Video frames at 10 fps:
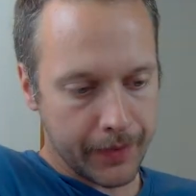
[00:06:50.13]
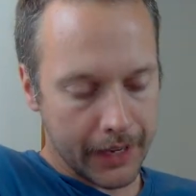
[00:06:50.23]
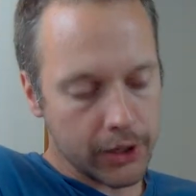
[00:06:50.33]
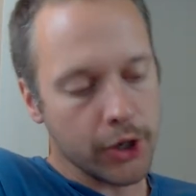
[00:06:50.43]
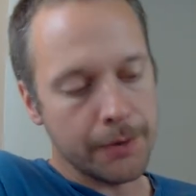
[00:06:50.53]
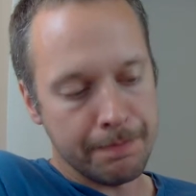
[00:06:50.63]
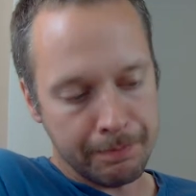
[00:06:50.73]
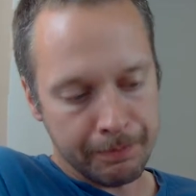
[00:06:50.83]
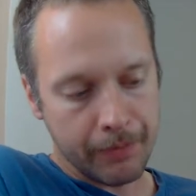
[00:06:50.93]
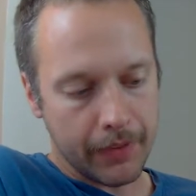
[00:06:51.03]
it's good.
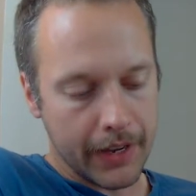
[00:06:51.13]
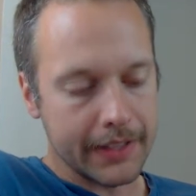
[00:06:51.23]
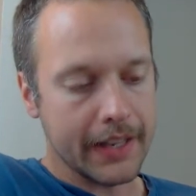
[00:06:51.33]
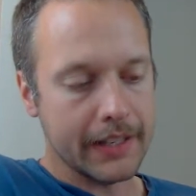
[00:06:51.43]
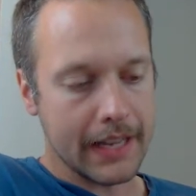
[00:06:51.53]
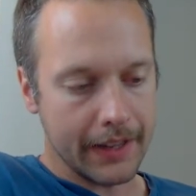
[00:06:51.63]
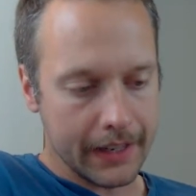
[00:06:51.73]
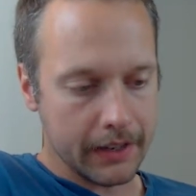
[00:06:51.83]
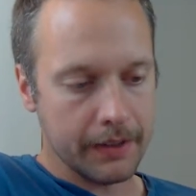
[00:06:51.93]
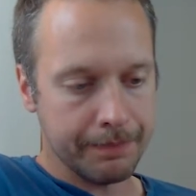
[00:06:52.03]
Like I said, it's got
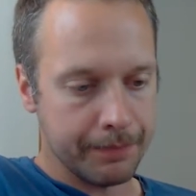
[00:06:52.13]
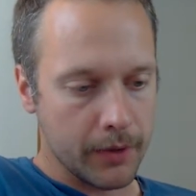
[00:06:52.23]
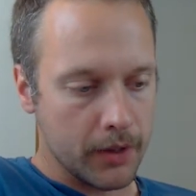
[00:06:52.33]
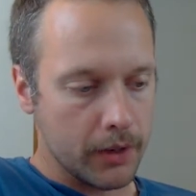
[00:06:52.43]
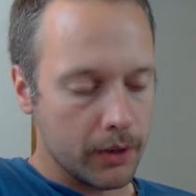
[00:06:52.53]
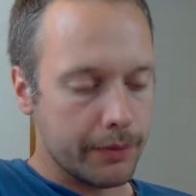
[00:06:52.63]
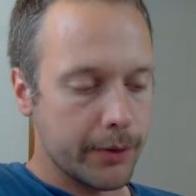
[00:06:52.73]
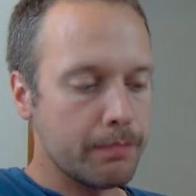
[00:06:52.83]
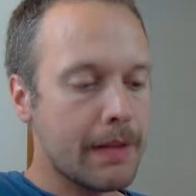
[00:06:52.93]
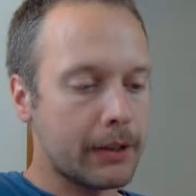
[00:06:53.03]
like a
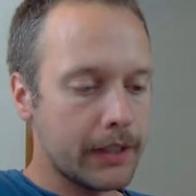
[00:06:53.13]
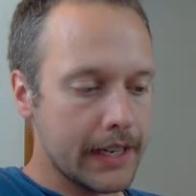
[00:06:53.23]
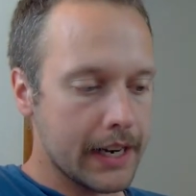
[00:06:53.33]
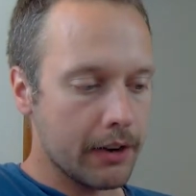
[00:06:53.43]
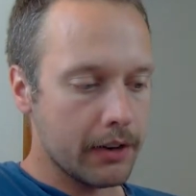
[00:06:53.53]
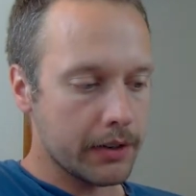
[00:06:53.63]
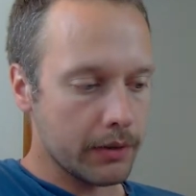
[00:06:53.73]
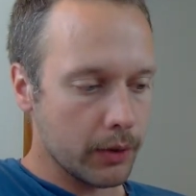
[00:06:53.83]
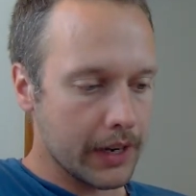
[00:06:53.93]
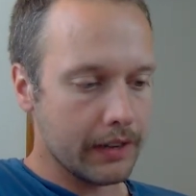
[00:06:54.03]
real melony character,
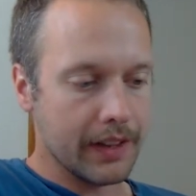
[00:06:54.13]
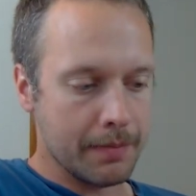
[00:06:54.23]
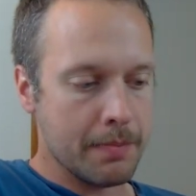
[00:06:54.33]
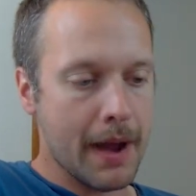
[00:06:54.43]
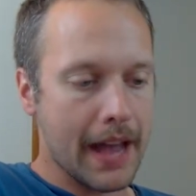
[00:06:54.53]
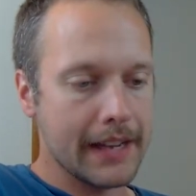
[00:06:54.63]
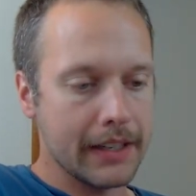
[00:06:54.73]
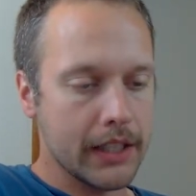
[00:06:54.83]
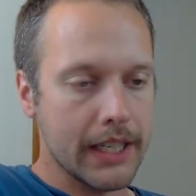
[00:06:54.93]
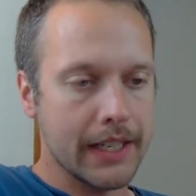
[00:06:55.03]
real kind of like
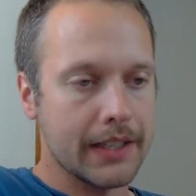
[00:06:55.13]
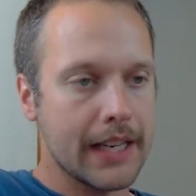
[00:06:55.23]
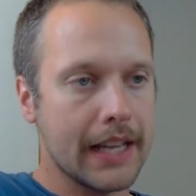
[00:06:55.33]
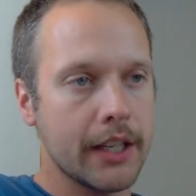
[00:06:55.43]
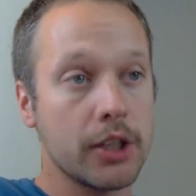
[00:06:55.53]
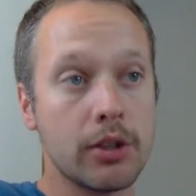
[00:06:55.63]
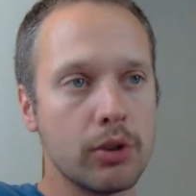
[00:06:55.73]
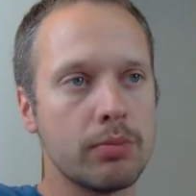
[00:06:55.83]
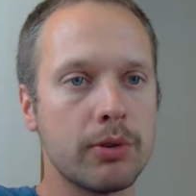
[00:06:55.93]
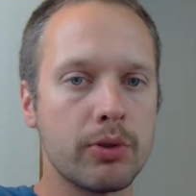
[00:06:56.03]
papaya. Like it's not like
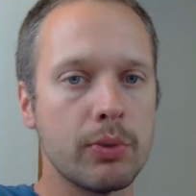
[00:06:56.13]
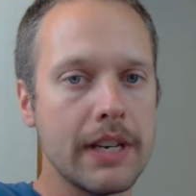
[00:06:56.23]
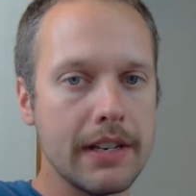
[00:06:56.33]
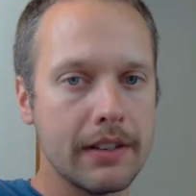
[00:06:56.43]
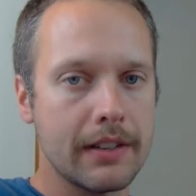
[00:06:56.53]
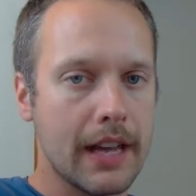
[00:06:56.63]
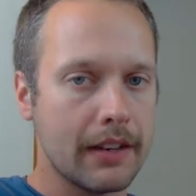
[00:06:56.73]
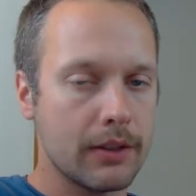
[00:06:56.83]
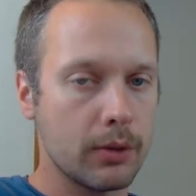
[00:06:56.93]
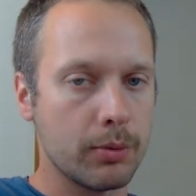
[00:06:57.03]
super sweet and
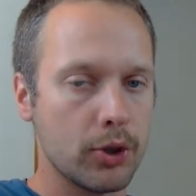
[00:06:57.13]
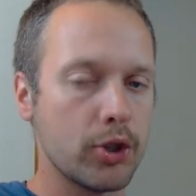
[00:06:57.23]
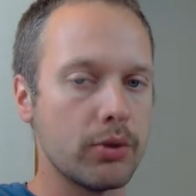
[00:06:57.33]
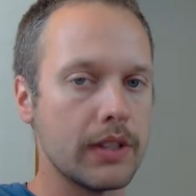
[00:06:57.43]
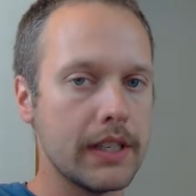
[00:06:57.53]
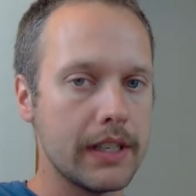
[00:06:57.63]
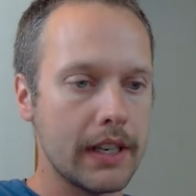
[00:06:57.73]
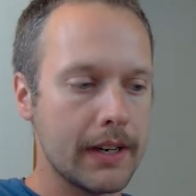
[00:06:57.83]
not super juicy,